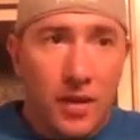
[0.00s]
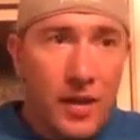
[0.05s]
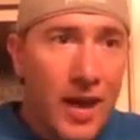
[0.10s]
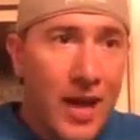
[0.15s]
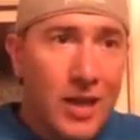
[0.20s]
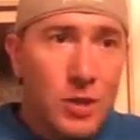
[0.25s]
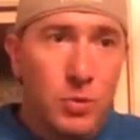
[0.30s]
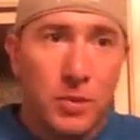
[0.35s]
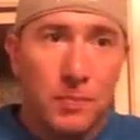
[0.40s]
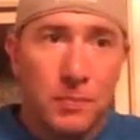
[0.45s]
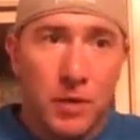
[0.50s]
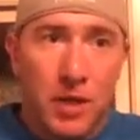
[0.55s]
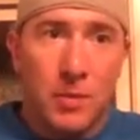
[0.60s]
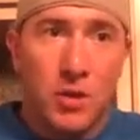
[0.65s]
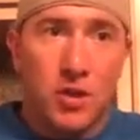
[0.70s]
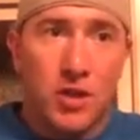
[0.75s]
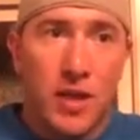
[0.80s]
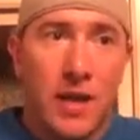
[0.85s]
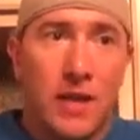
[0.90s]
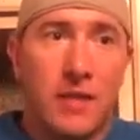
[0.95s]
As with pretty
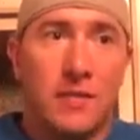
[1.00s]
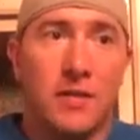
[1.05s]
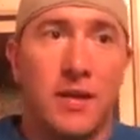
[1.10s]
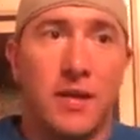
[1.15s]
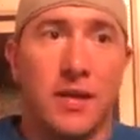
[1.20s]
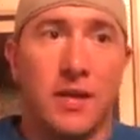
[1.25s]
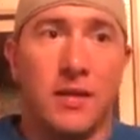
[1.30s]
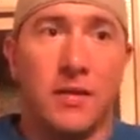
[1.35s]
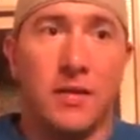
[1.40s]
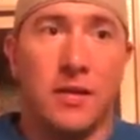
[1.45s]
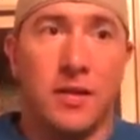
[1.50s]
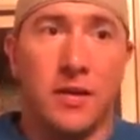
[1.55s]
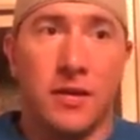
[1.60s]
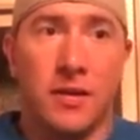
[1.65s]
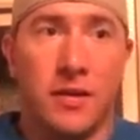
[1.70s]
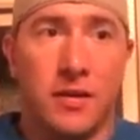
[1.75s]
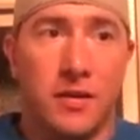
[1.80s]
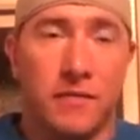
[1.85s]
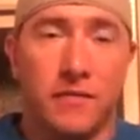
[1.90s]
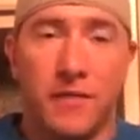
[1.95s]
much anything in
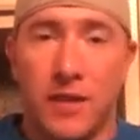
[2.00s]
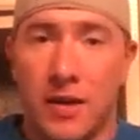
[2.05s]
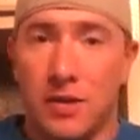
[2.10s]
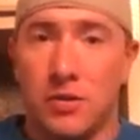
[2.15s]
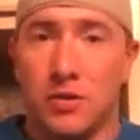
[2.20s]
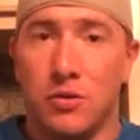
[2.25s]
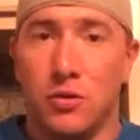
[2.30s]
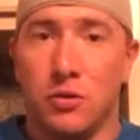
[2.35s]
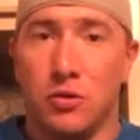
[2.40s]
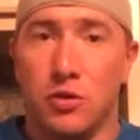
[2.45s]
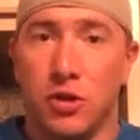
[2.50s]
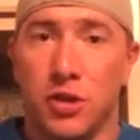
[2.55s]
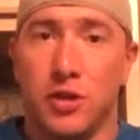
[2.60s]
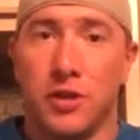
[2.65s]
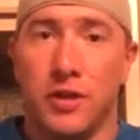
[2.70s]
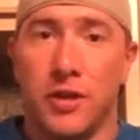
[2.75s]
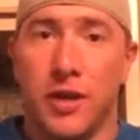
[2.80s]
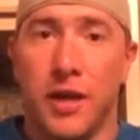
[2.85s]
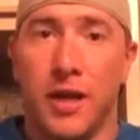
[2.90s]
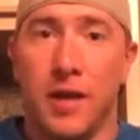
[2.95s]
the fitness and
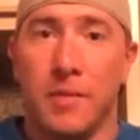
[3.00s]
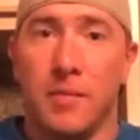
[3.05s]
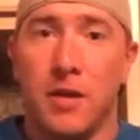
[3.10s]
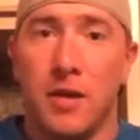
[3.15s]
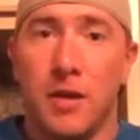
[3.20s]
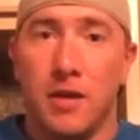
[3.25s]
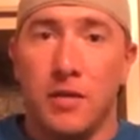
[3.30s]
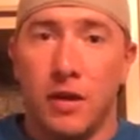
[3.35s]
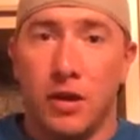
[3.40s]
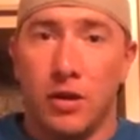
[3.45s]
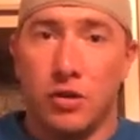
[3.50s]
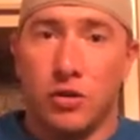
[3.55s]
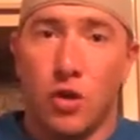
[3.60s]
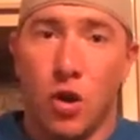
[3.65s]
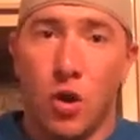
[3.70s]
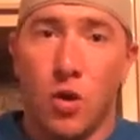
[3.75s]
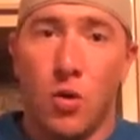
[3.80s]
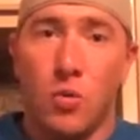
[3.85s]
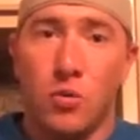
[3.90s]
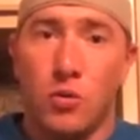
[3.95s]
nutrition game, there is
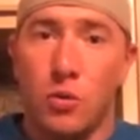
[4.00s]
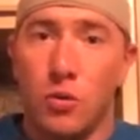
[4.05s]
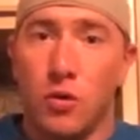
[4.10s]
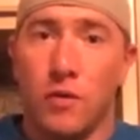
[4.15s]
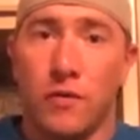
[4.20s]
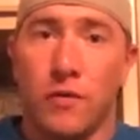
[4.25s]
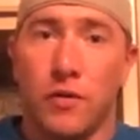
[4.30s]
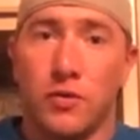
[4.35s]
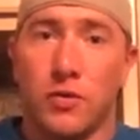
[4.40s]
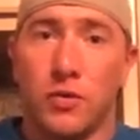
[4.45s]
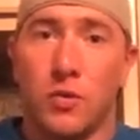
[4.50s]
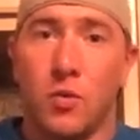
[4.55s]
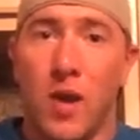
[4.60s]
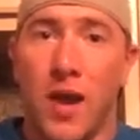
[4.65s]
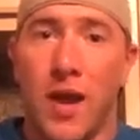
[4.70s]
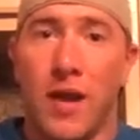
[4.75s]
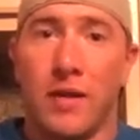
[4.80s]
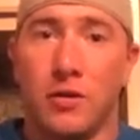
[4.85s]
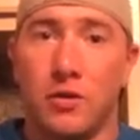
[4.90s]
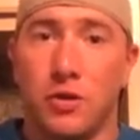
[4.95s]
no universal
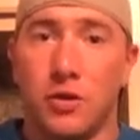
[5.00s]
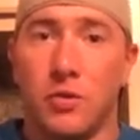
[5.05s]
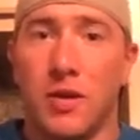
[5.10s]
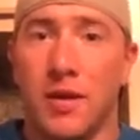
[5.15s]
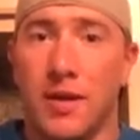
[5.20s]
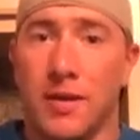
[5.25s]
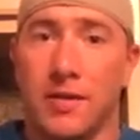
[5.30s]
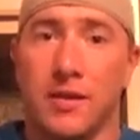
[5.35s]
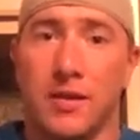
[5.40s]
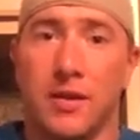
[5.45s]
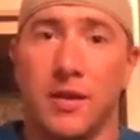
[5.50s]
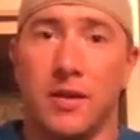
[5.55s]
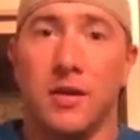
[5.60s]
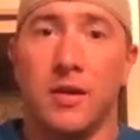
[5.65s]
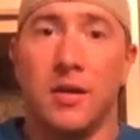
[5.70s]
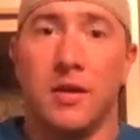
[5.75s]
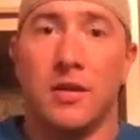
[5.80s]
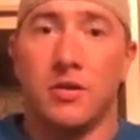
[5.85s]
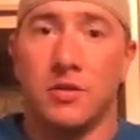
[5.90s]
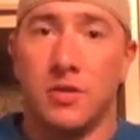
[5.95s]
way to do anything.
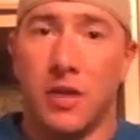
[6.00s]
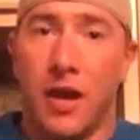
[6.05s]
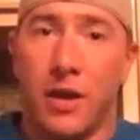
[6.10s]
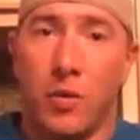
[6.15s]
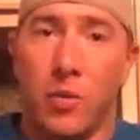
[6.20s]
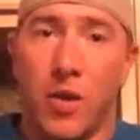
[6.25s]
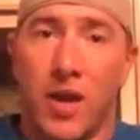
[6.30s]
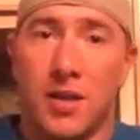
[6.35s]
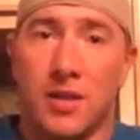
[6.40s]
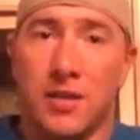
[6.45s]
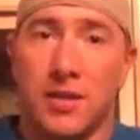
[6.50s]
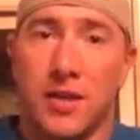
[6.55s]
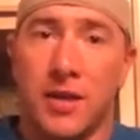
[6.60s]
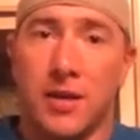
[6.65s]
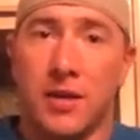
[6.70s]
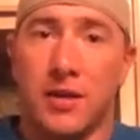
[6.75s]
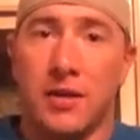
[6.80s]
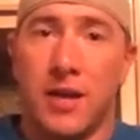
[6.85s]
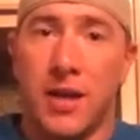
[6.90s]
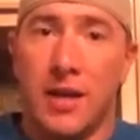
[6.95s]
There's a lot of ways to
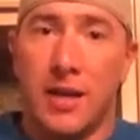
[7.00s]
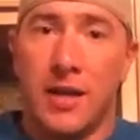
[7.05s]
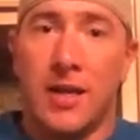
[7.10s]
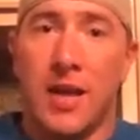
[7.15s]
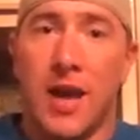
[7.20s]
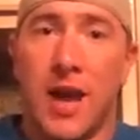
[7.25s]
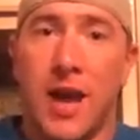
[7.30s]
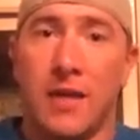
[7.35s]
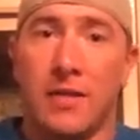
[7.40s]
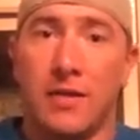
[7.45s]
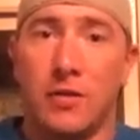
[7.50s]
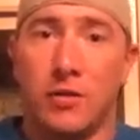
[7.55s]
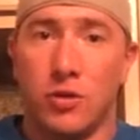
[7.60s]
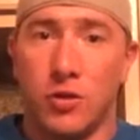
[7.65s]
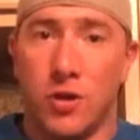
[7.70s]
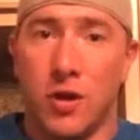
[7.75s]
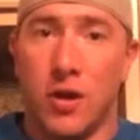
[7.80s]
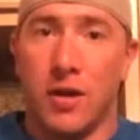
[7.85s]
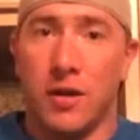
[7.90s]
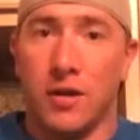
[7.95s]
skin any cat that you're
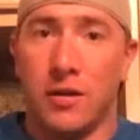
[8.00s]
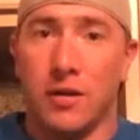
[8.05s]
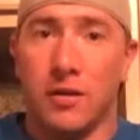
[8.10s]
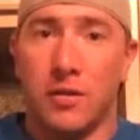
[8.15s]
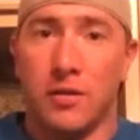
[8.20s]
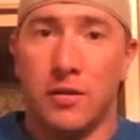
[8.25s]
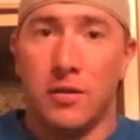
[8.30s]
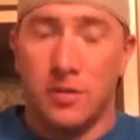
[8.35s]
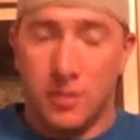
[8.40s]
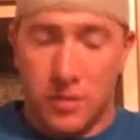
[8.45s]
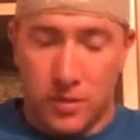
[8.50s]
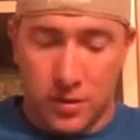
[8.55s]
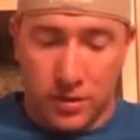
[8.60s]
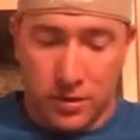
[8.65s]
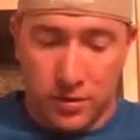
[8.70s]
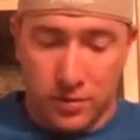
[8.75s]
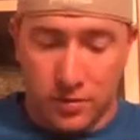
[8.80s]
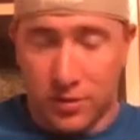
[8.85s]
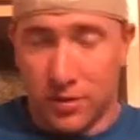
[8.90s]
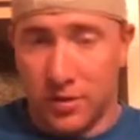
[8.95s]
trying
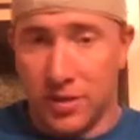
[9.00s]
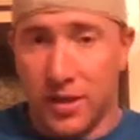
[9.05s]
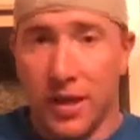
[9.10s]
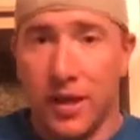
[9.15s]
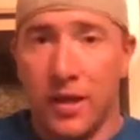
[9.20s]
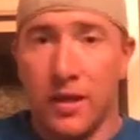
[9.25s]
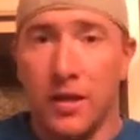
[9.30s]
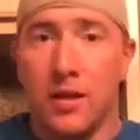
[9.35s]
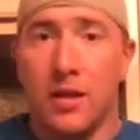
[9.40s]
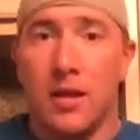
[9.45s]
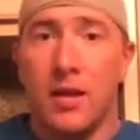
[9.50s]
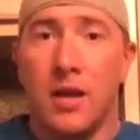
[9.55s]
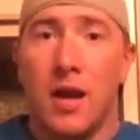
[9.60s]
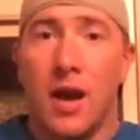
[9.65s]
to skin,